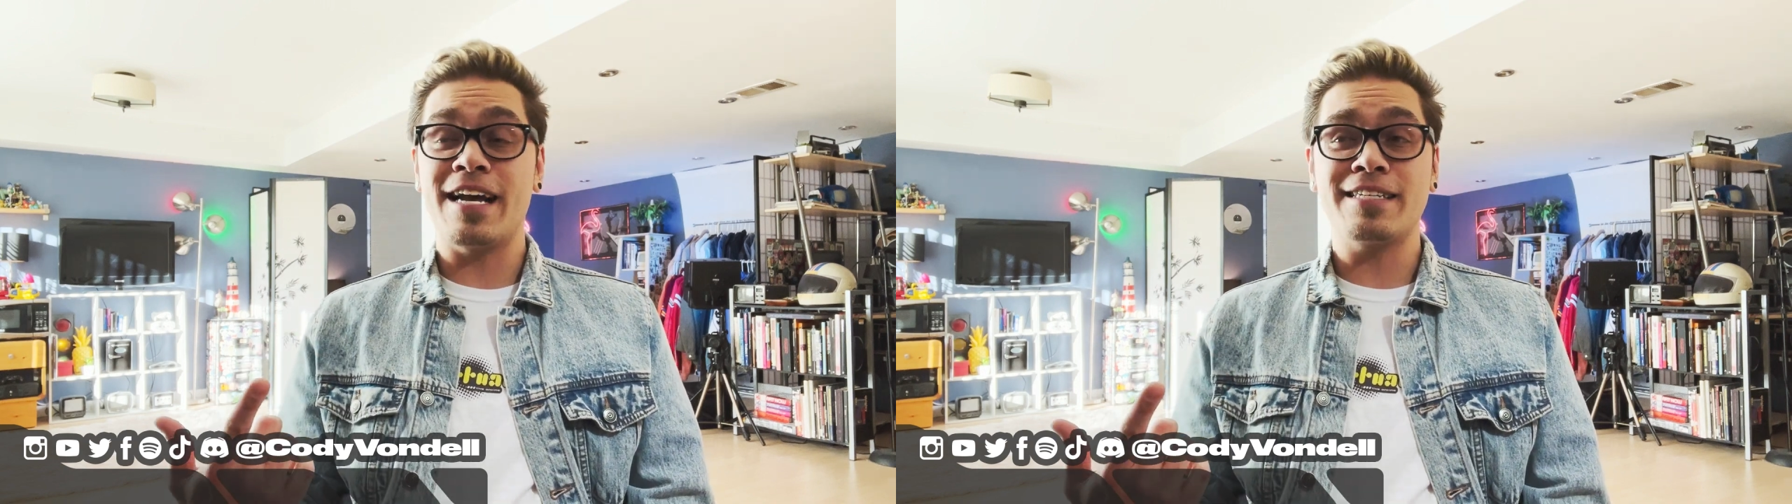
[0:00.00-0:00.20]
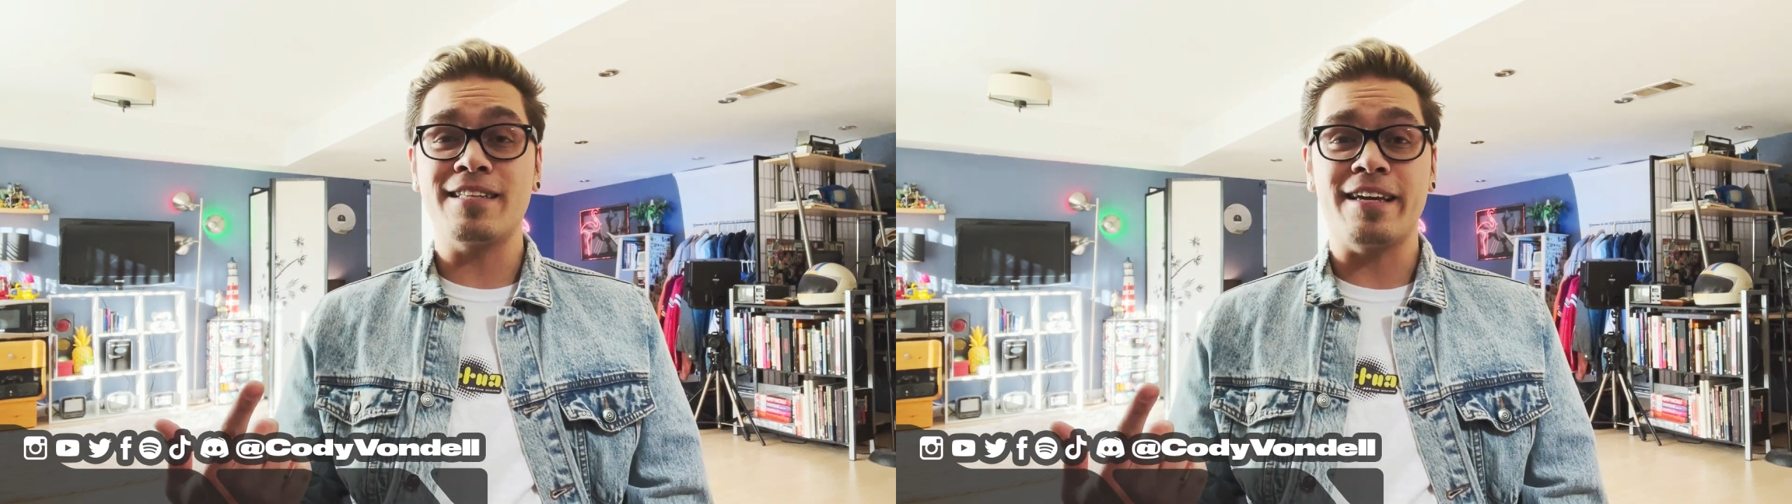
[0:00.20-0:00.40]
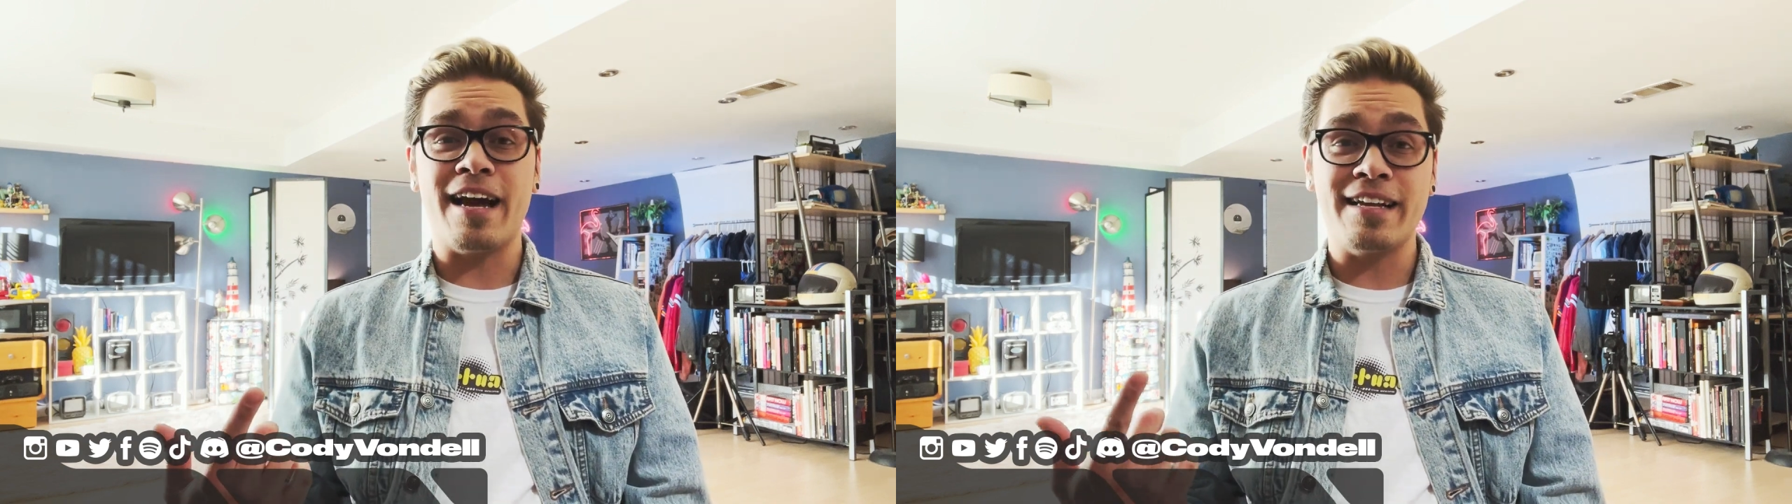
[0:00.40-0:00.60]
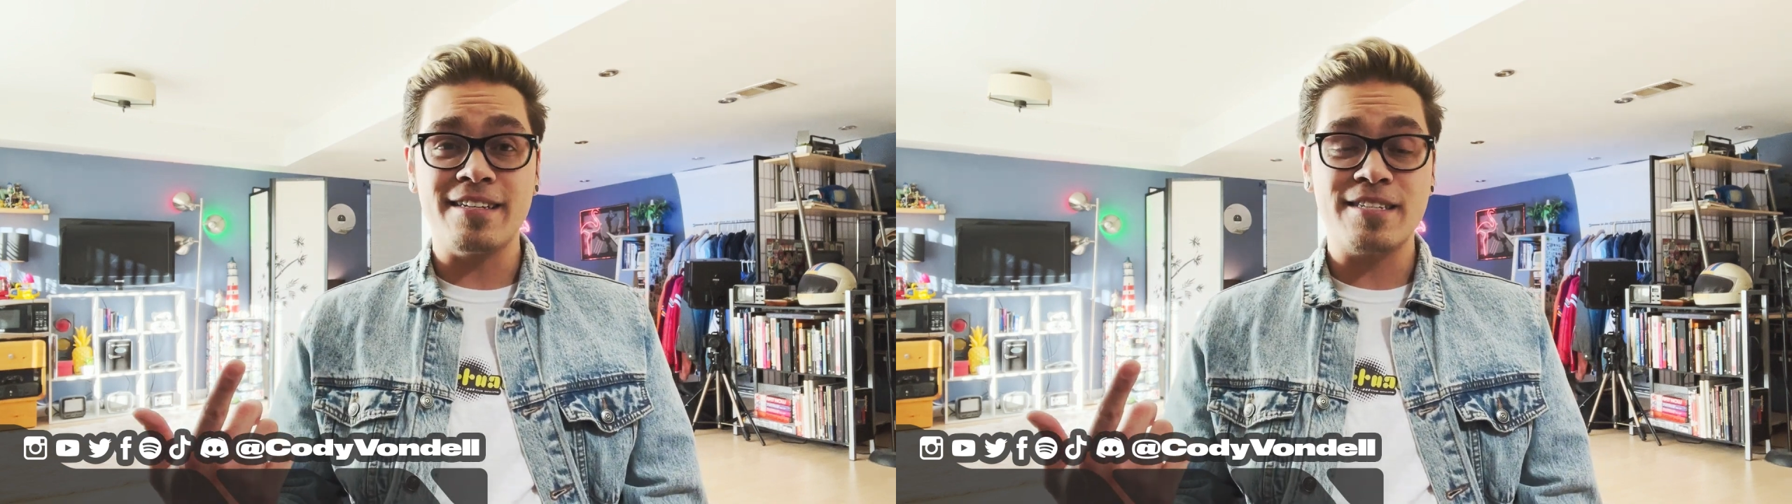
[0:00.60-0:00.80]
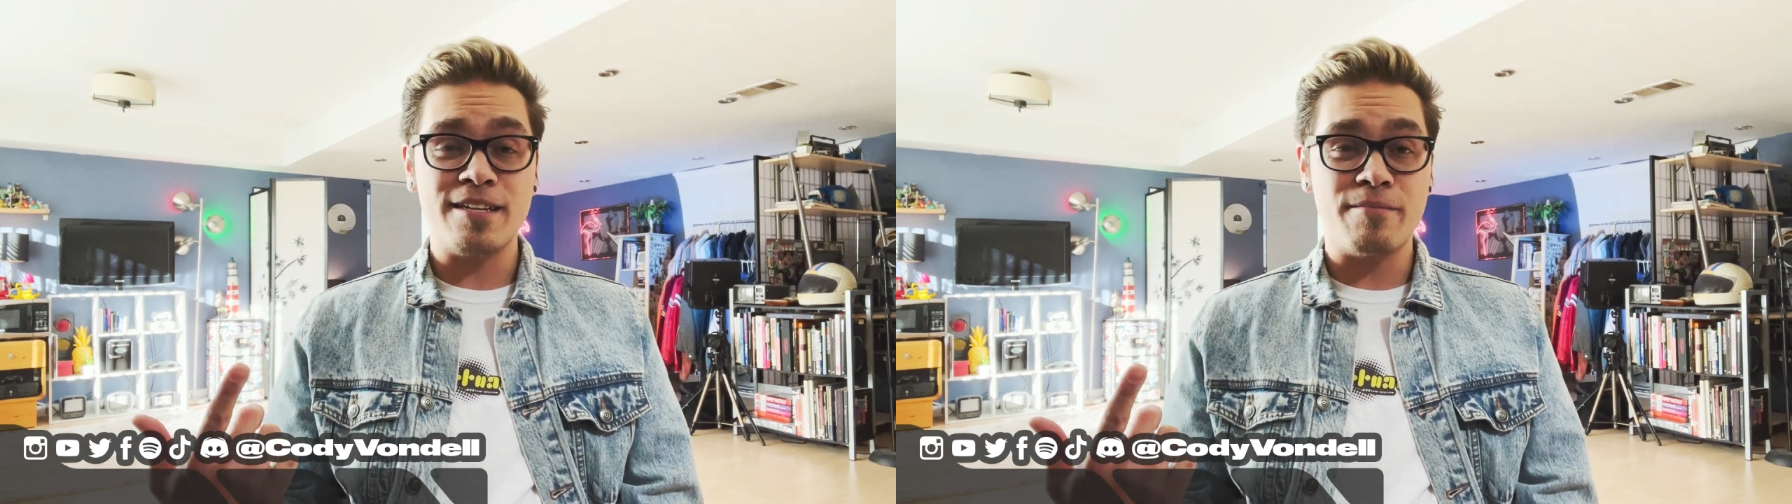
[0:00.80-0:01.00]
actually, I
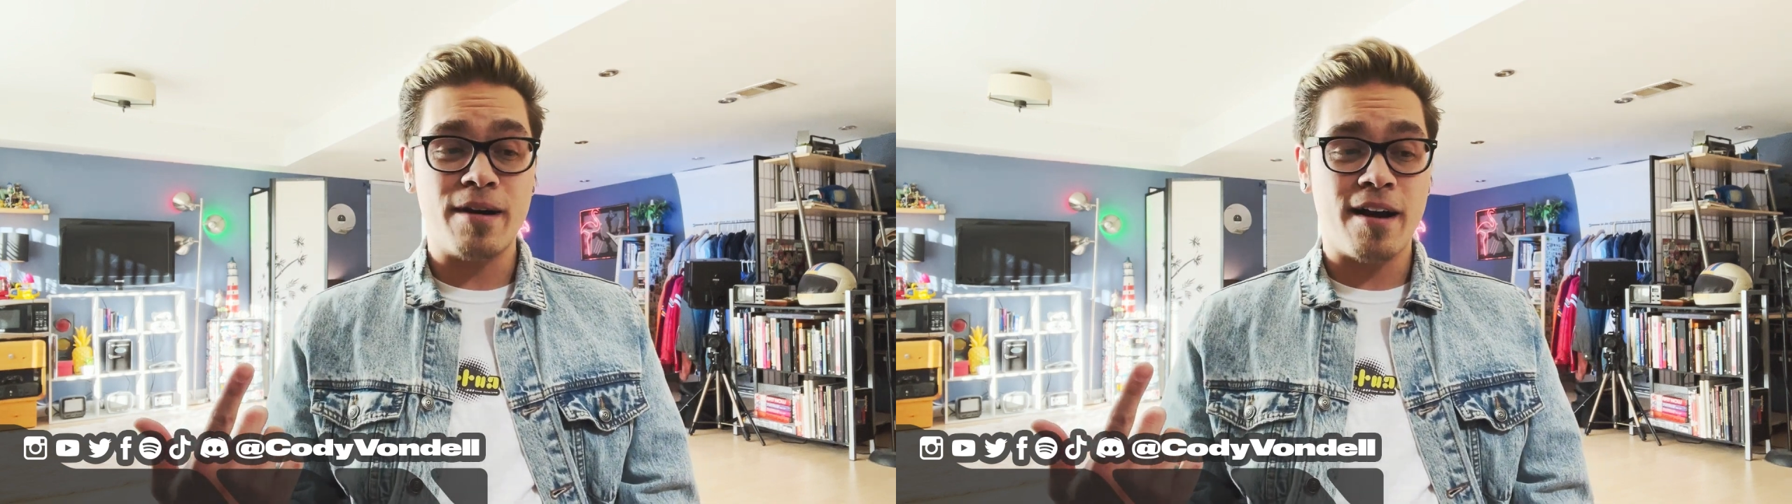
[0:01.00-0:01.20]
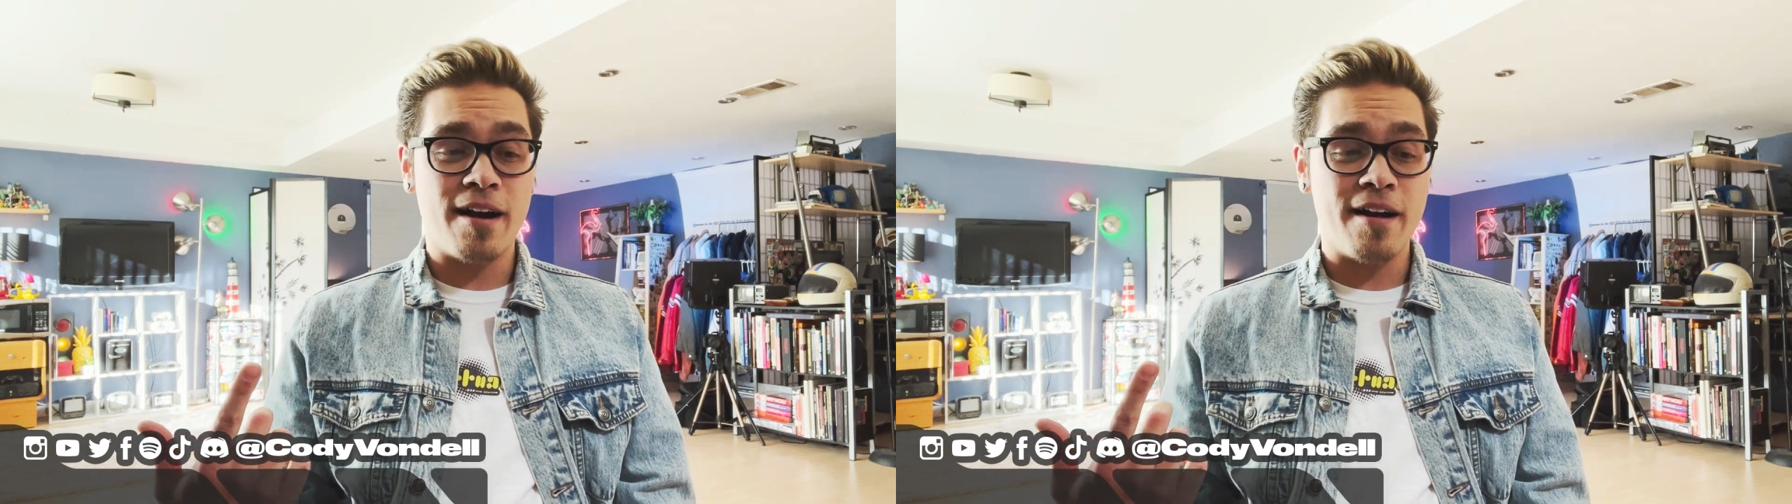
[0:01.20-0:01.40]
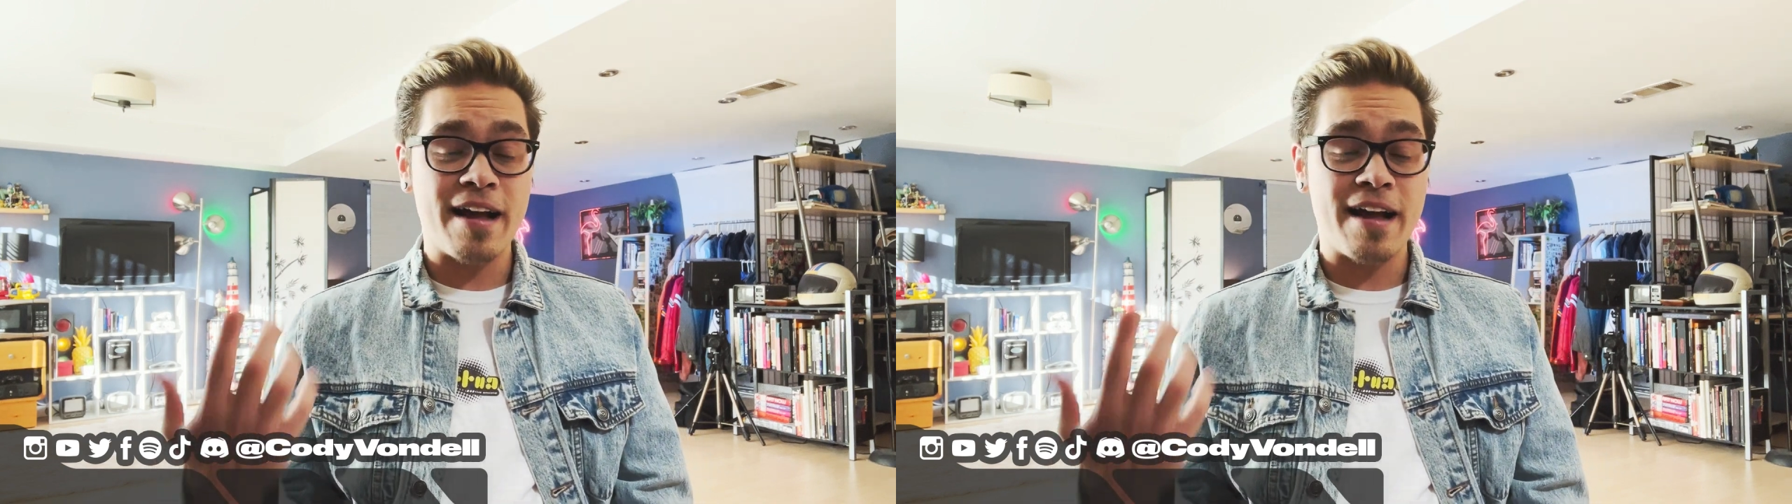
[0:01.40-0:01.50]
did some, uh,